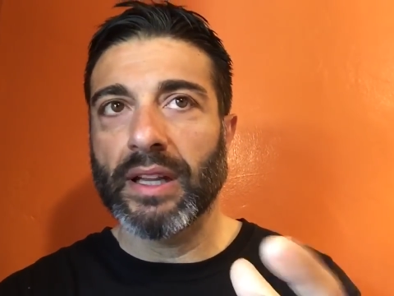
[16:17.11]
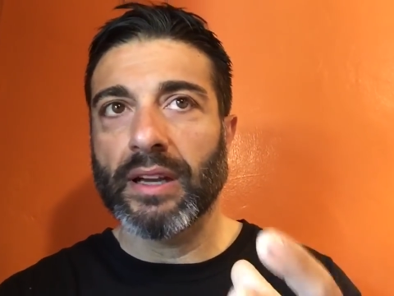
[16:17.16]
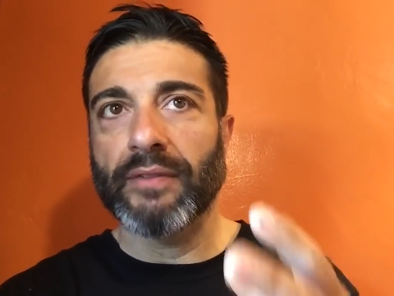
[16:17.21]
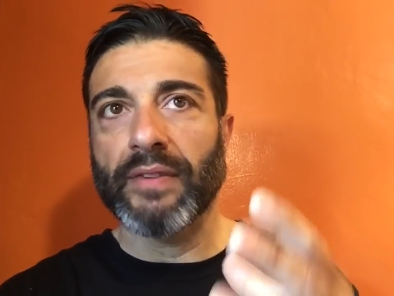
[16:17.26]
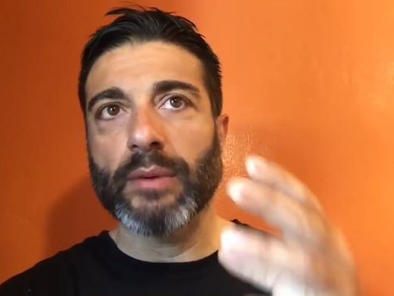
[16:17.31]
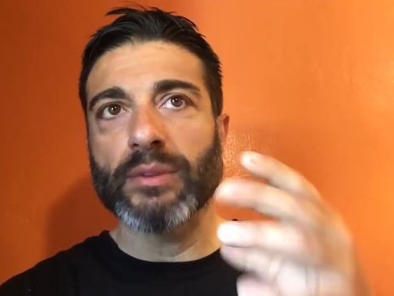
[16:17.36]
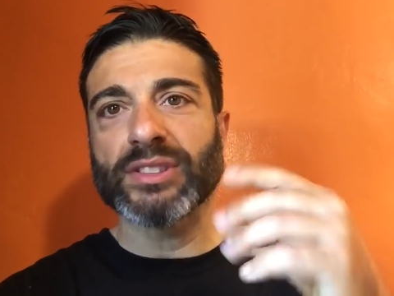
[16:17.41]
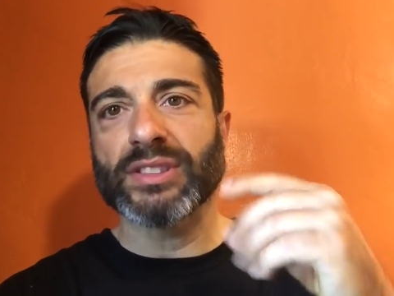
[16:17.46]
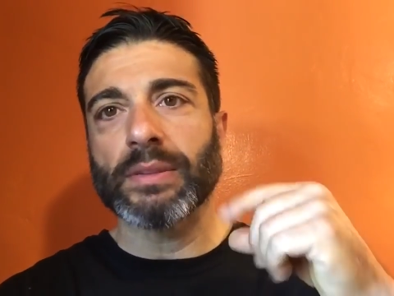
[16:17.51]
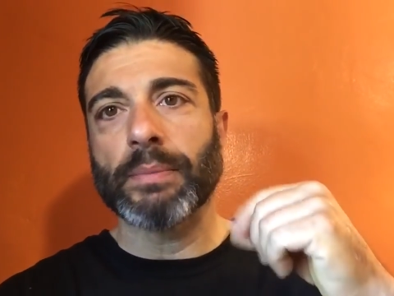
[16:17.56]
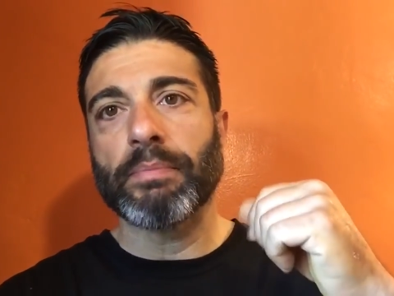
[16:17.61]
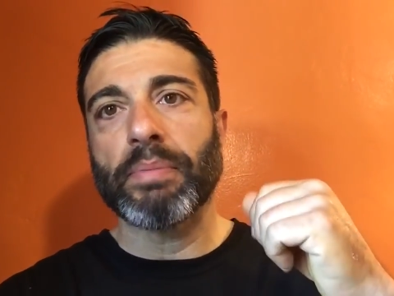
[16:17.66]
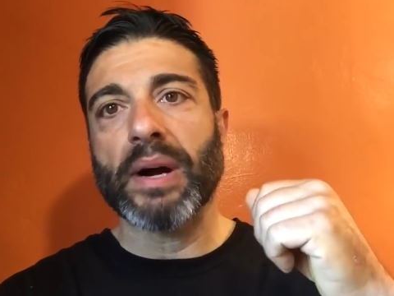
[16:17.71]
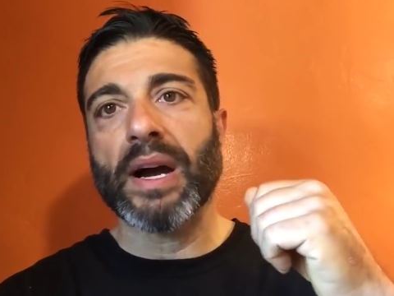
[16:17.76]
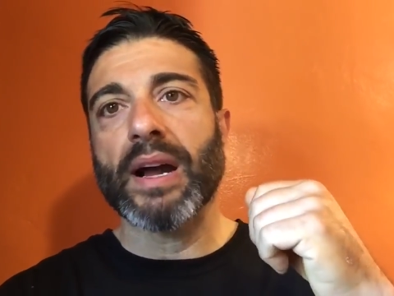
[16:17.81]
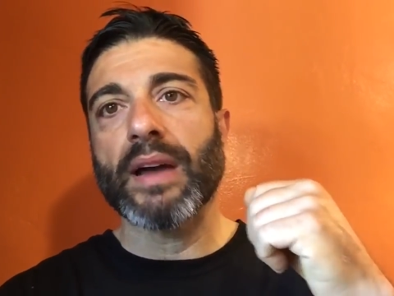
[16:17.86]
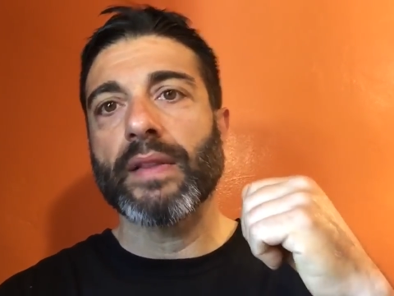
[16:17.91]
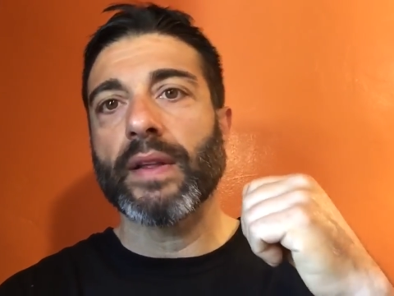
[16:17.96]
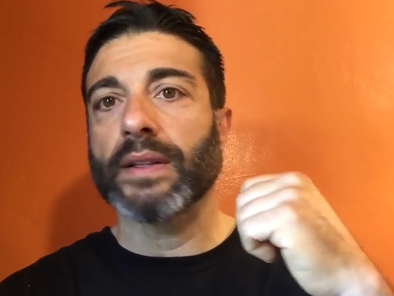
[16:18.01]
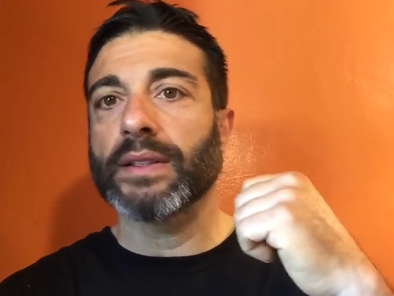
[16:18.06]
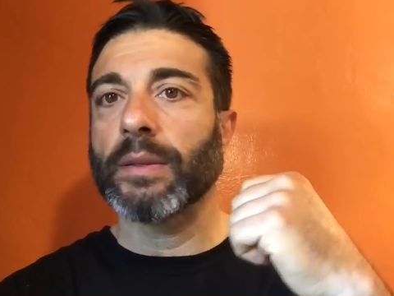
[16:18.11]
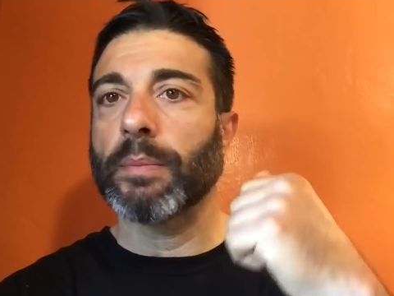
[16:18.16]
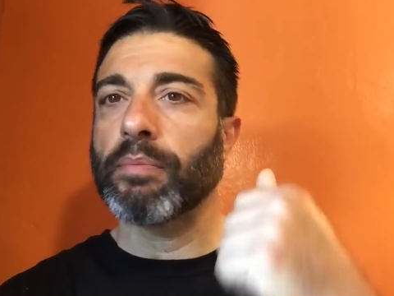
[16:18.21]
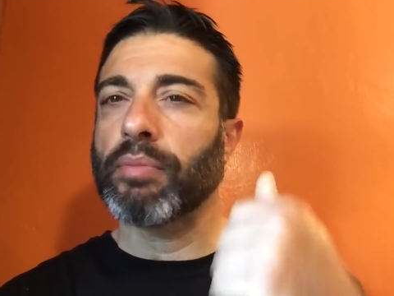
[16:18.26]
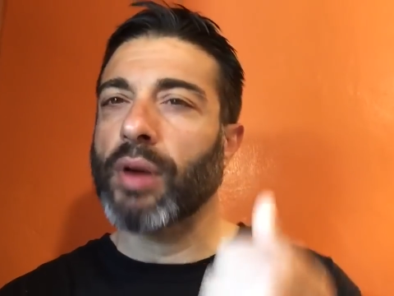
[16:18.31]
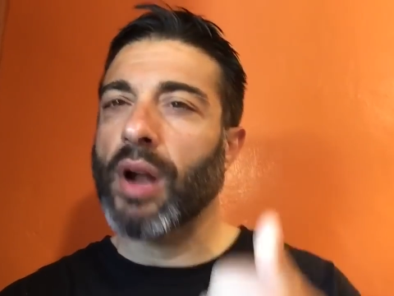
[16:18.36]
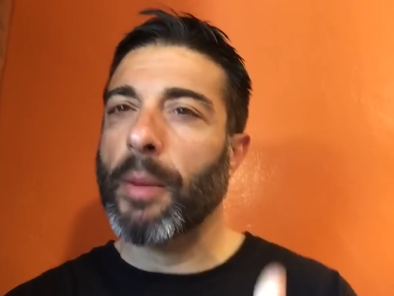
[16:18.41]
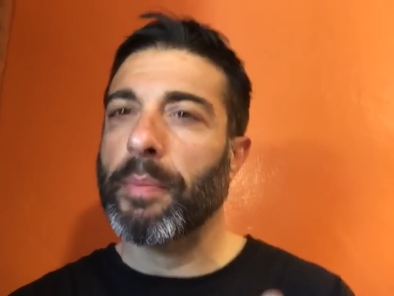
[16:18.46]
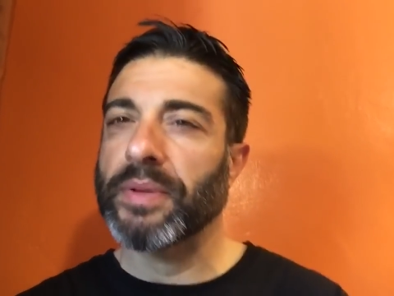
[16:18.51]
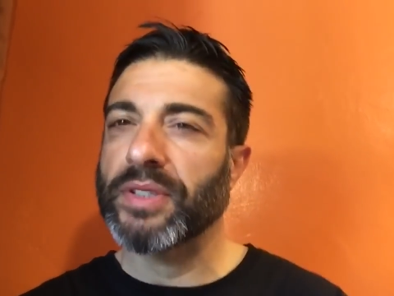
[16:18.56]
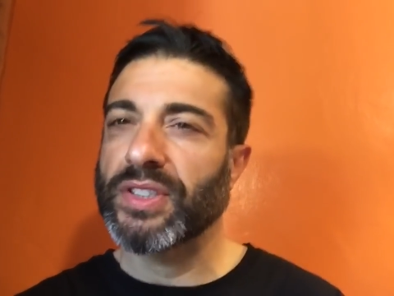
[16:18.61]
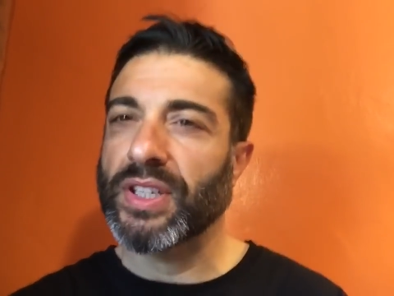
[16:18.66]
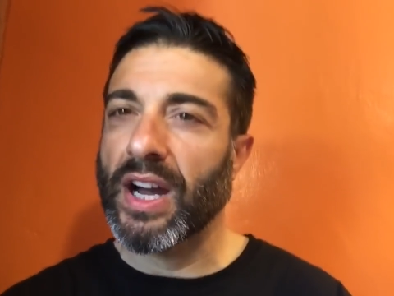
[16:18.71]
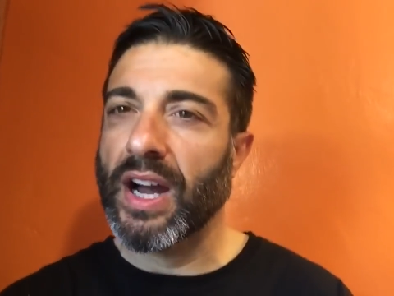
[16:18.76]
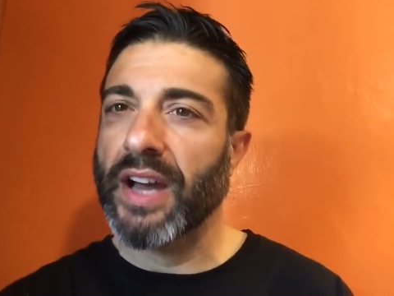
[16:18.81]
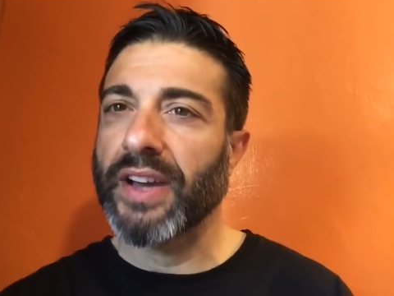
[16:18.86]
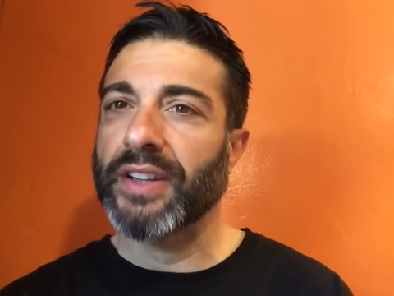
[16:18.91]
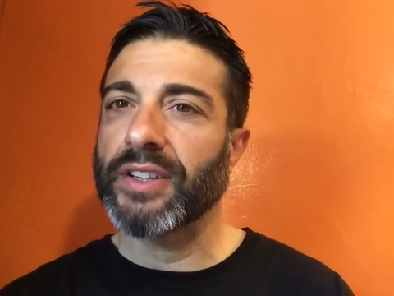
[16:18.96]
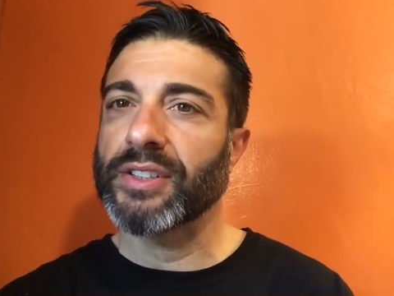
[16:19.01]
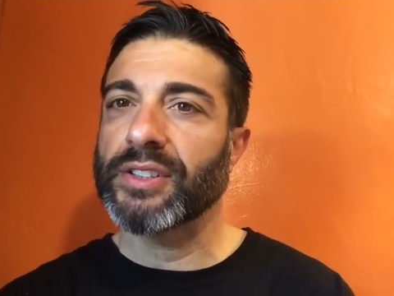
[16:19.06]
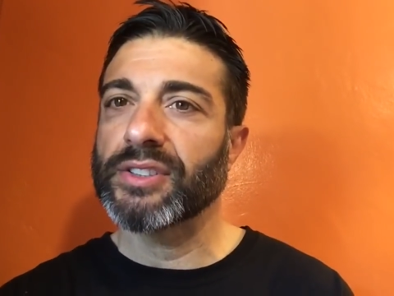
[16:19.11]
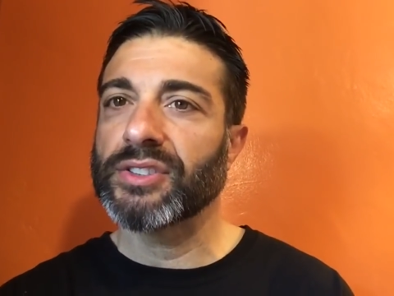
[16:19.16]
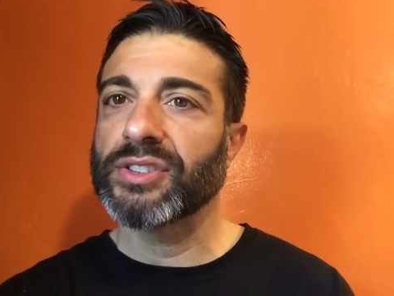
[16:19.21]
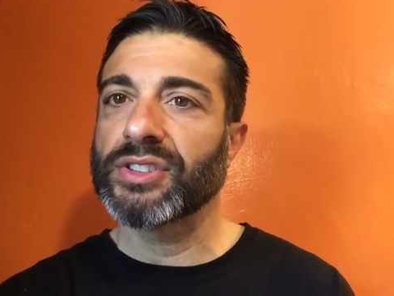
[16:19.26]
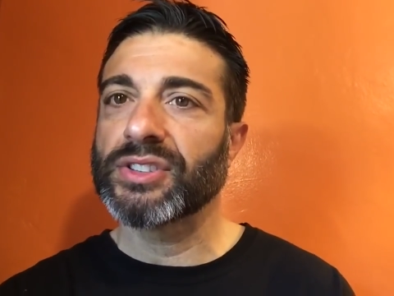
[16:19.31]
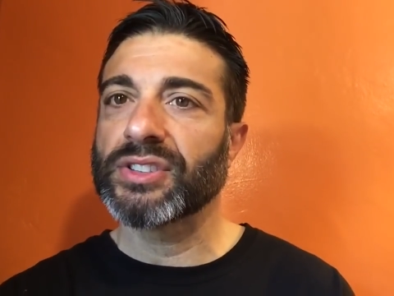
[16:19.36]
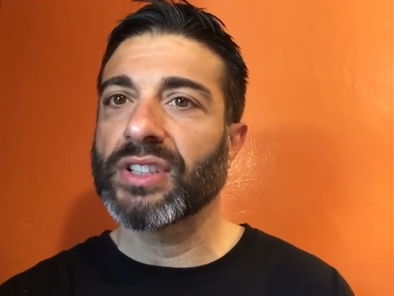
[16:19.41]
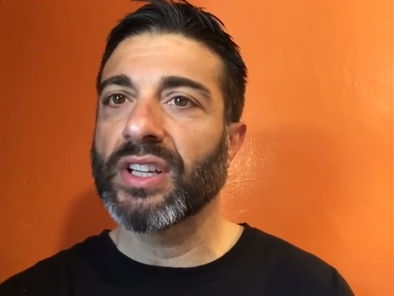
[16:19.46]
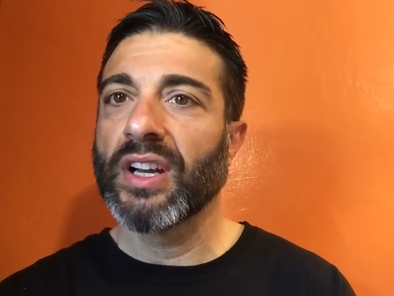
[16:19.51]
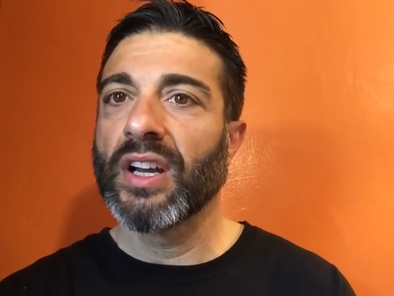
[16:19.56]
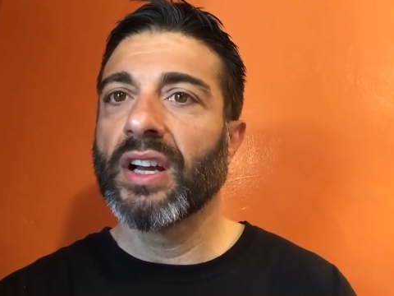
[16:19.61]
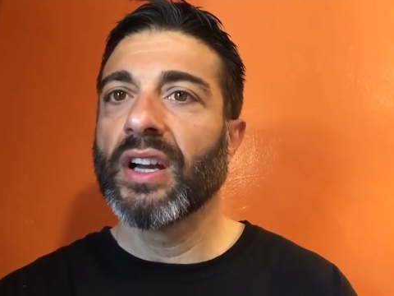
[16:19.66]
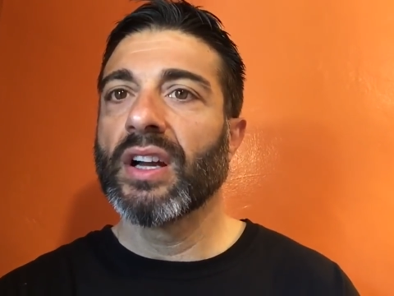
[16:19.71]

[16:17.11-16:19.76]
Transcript: Like if I was to buy like the proper tires,